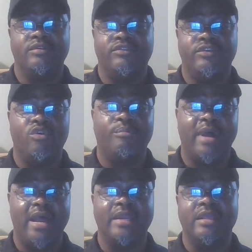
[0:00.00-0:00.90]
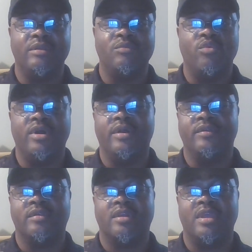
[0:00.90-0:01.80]
Joe Biden
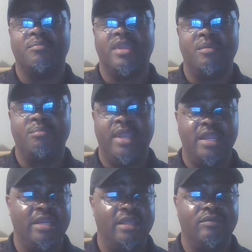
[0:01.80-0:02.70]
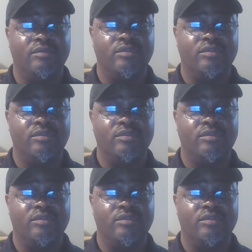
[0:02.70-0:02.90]
was cam- campaigning.